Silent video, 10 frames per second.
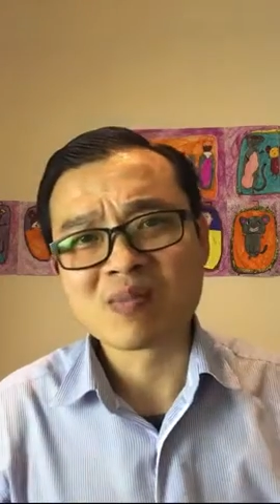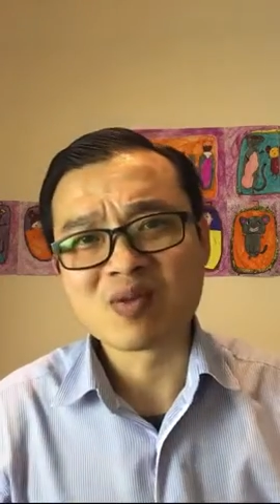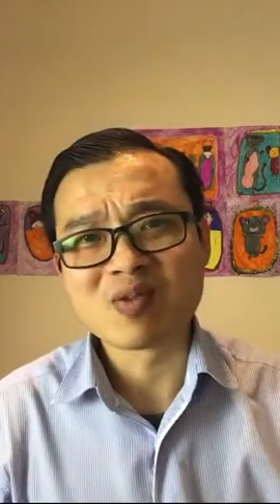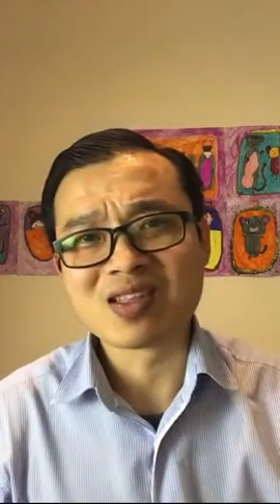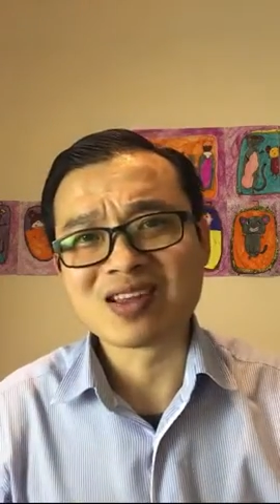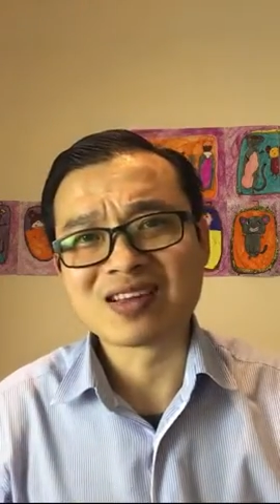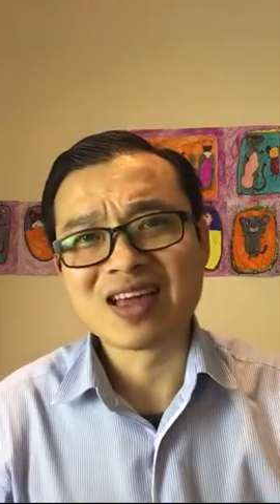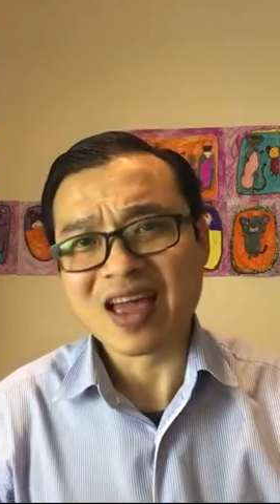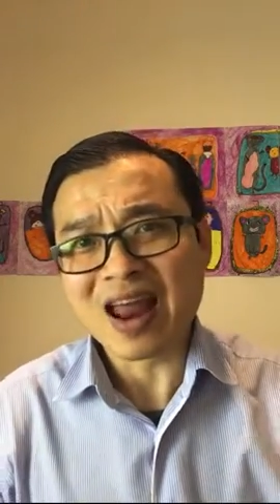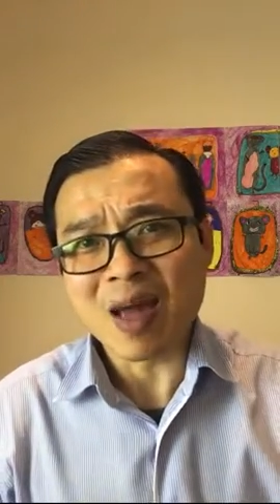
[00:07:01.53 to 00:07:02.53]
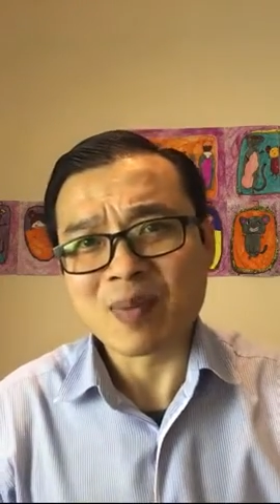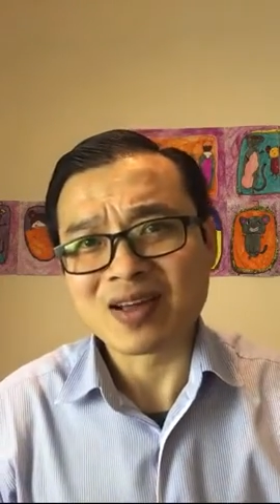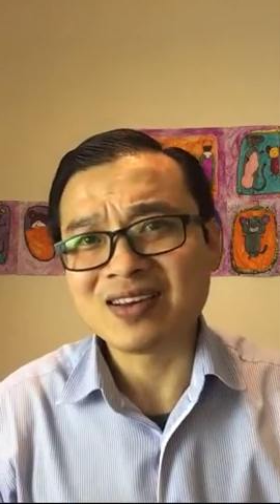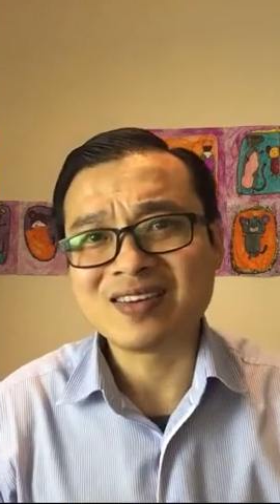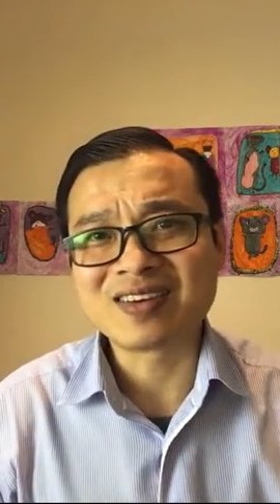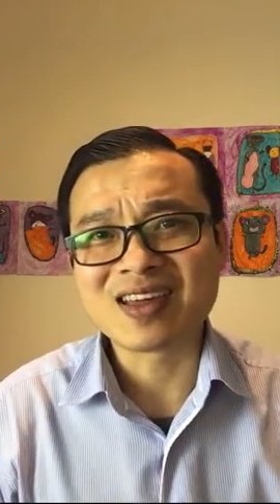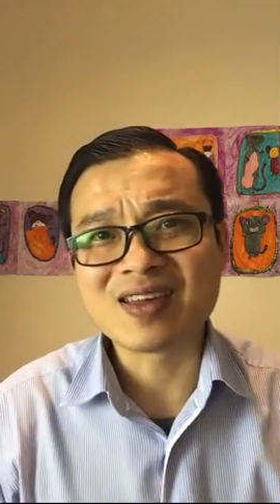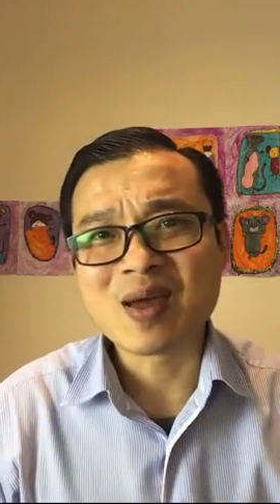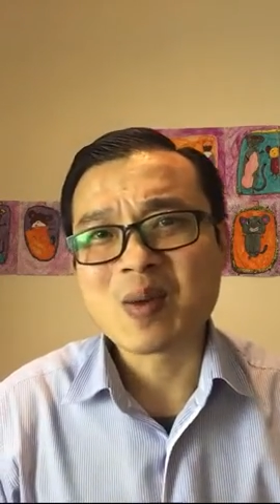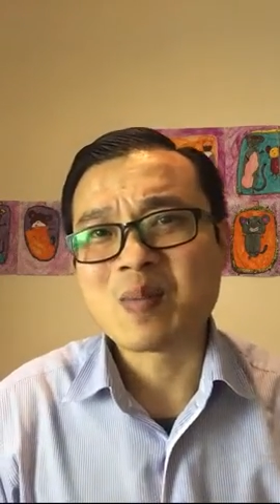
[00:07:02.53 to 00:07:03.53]
meridian. It happen, okay,
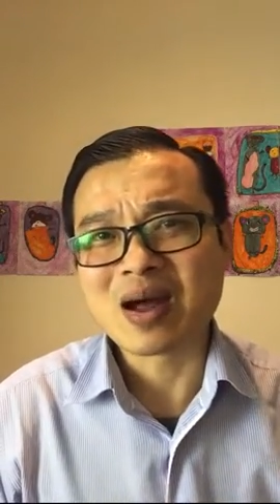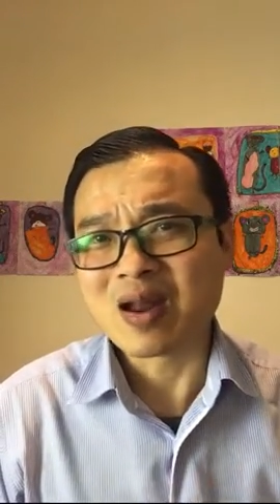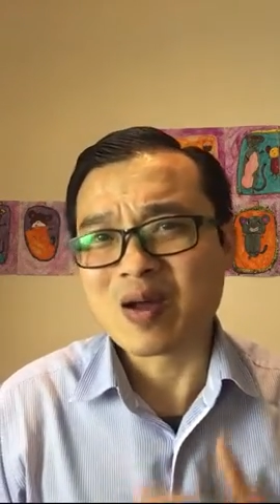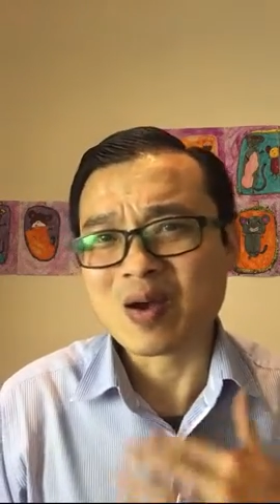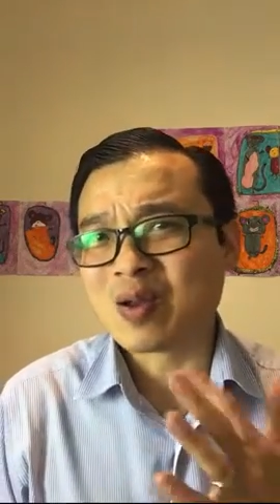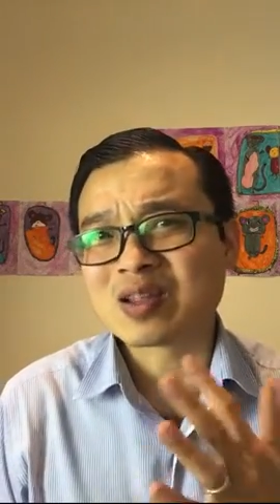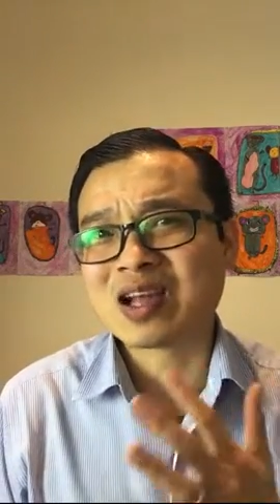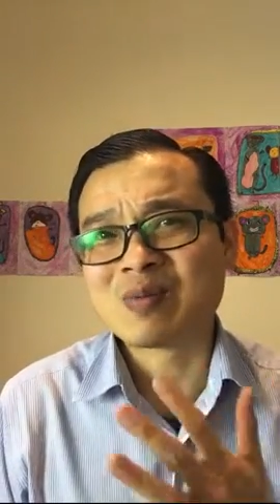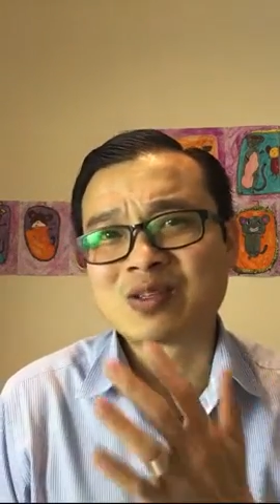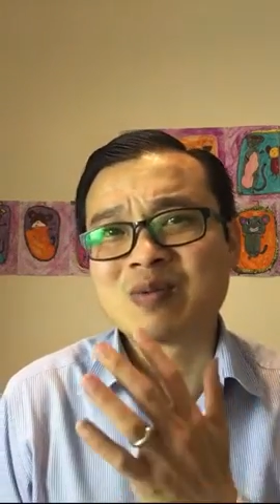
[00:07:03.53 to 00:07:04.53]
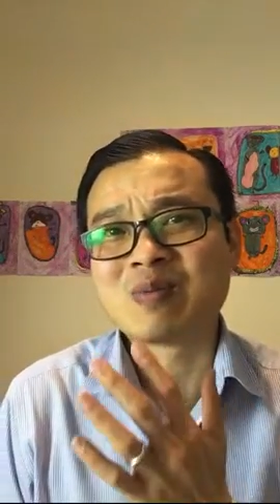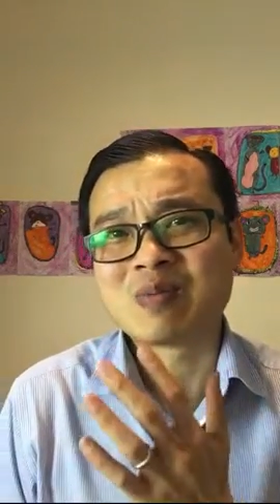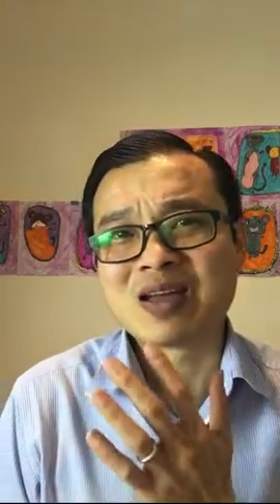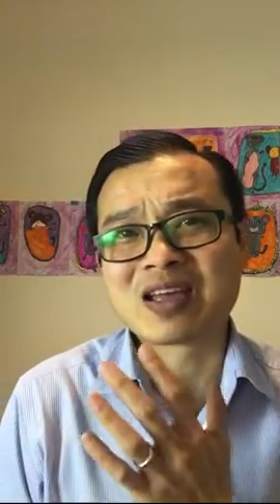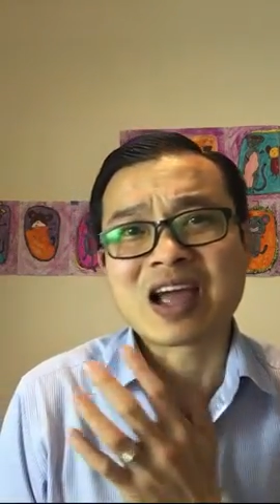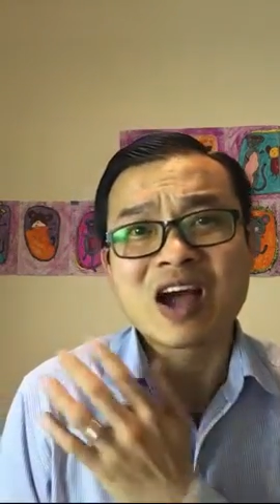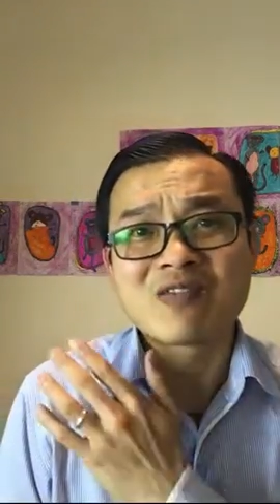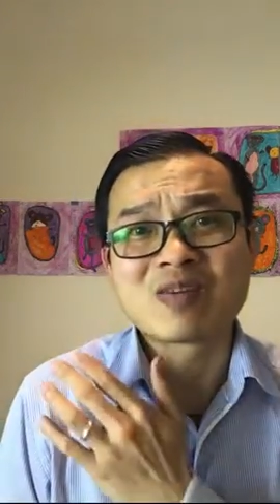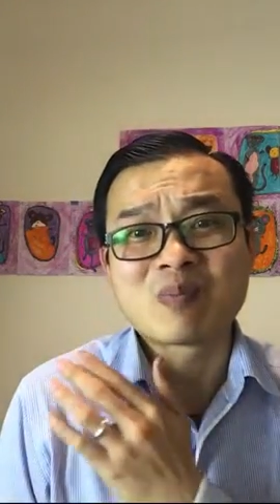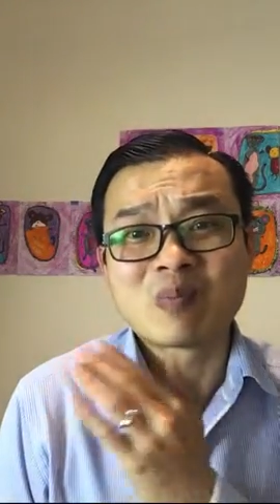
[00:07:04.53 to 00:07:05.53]
but a lot of times it
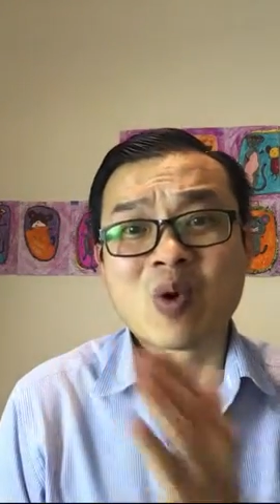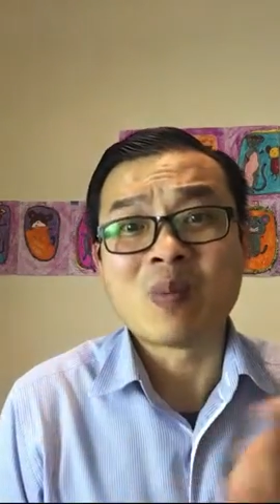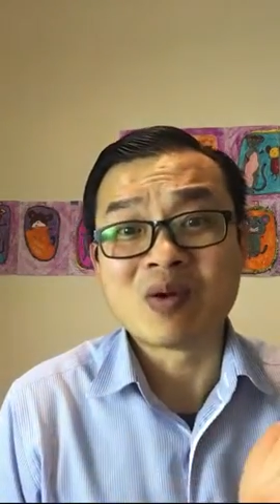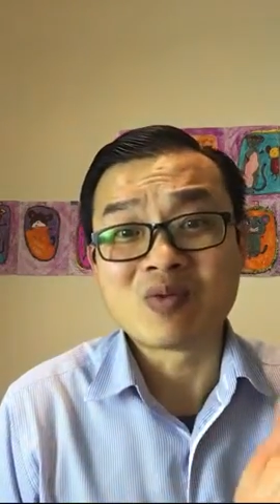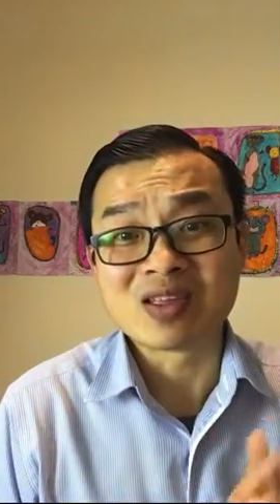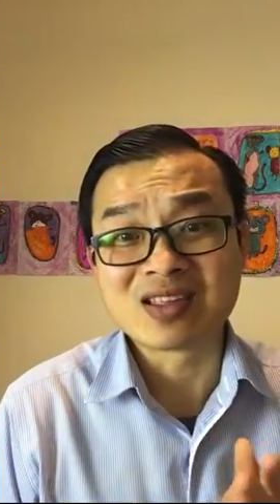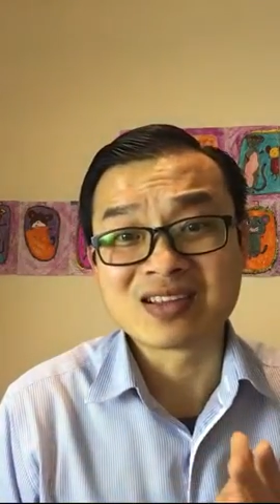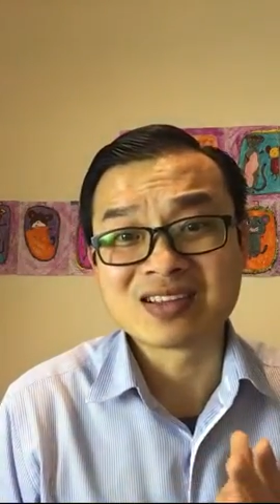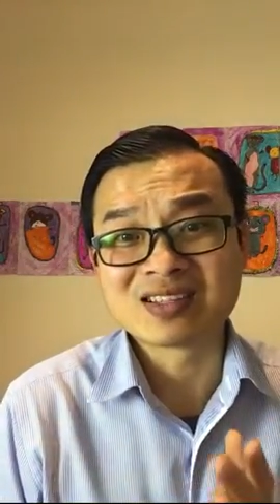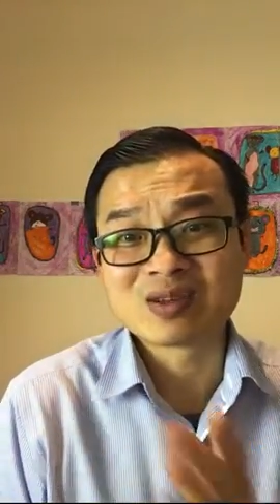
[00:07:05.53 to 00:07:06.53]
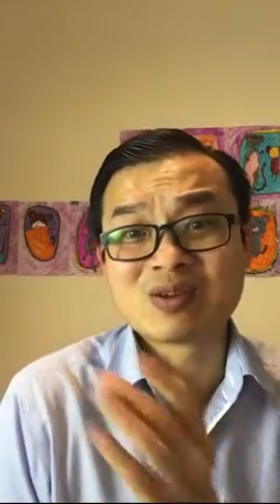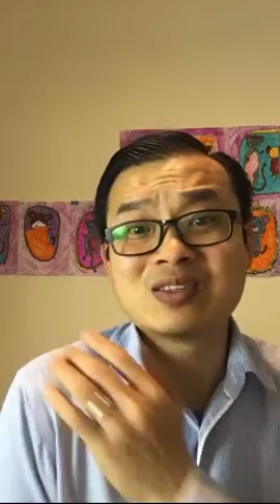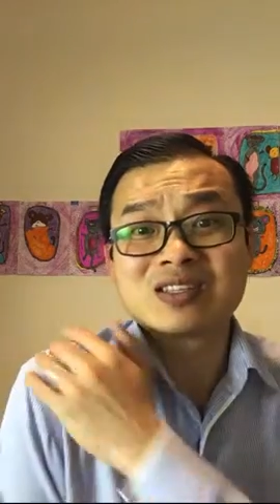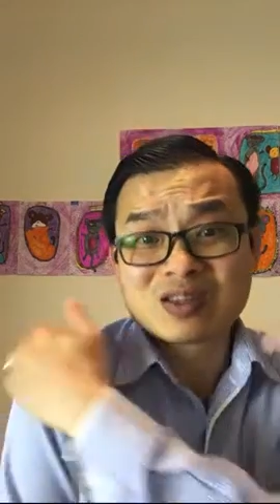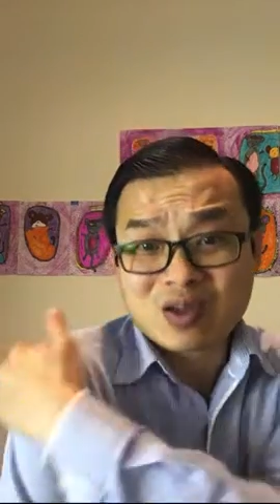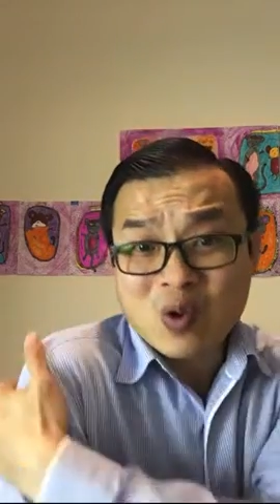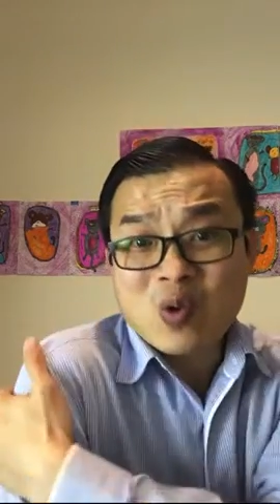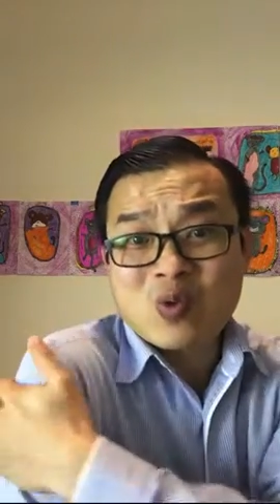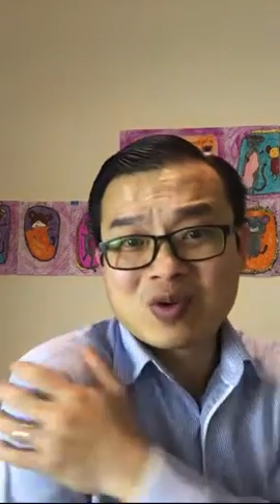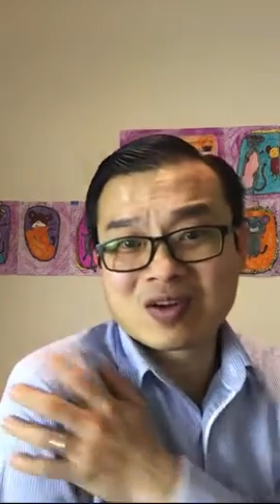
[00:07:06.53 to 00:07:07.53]
cover more meridian, so you just
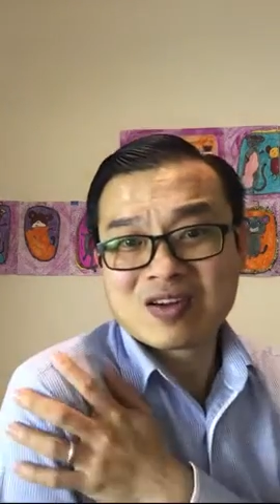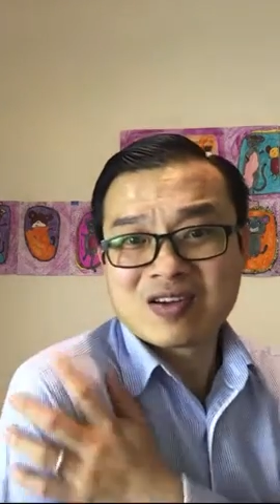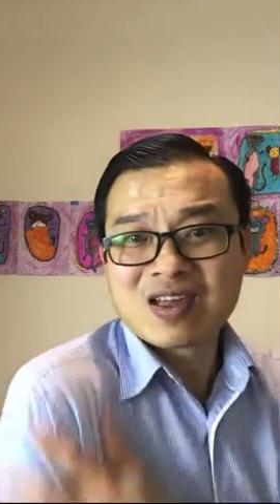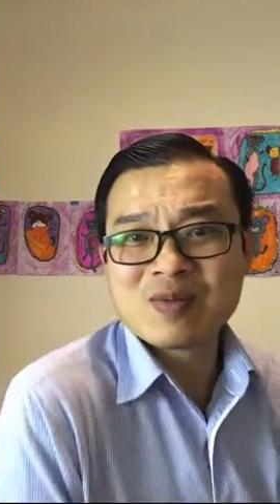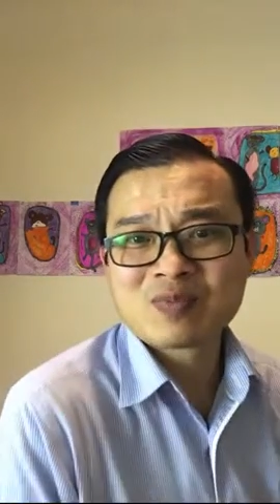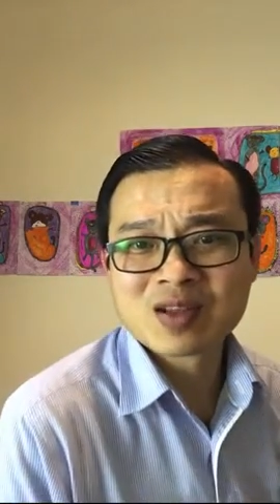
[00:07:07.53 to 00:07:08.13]
go, okay.